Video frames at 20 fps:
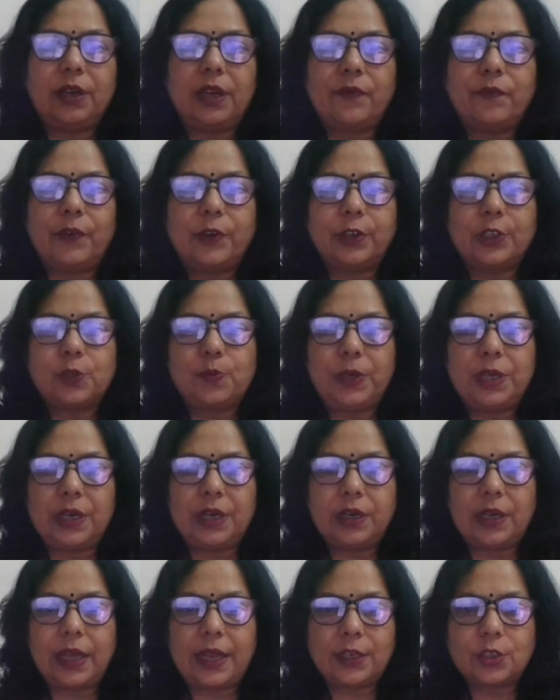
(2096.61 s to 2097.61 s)
rainfall, speed
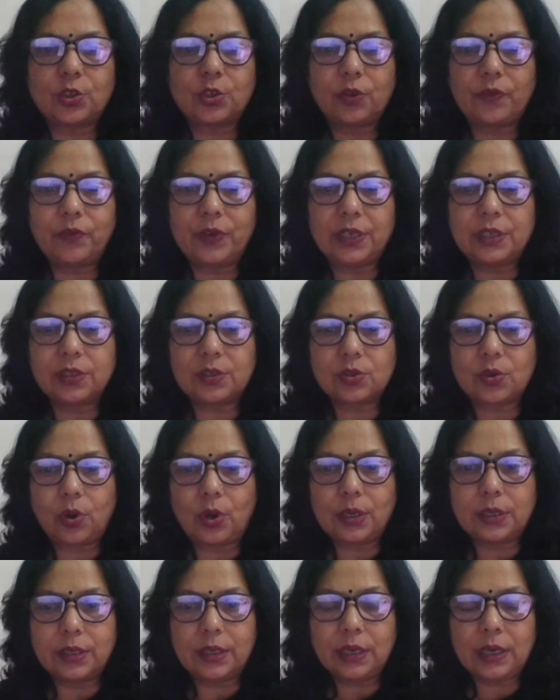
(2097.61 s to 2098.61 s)
and direction of wind is
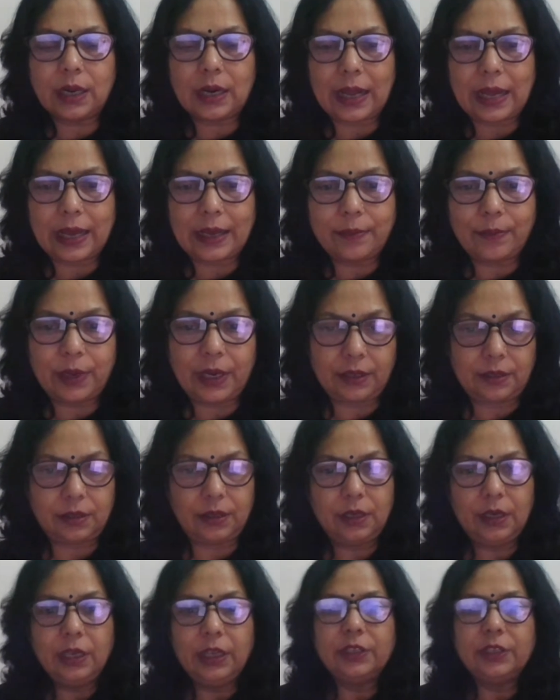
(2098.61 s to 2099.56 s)
called the climate.